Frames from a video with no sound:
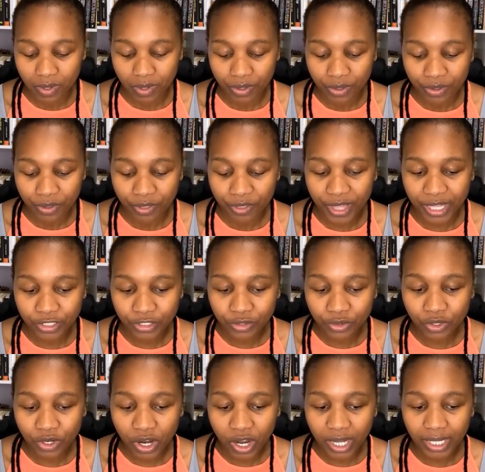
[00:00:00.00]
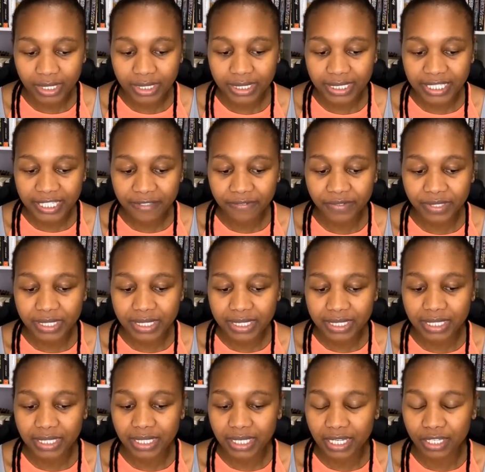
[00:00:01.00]
that you can't even sit
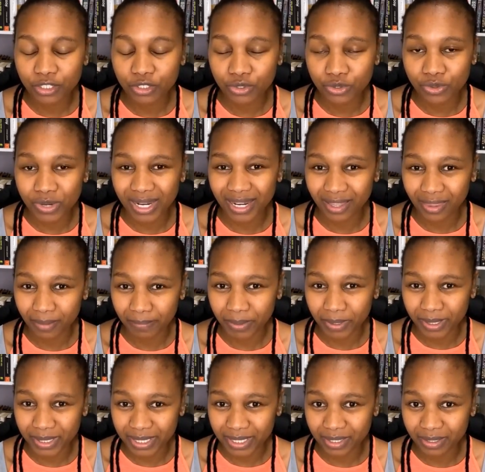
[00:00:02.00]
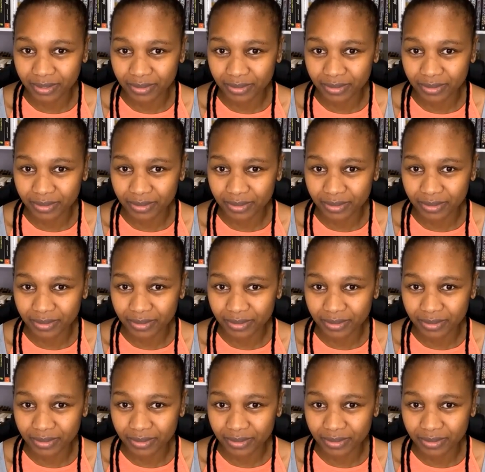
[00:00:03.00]
next to another person.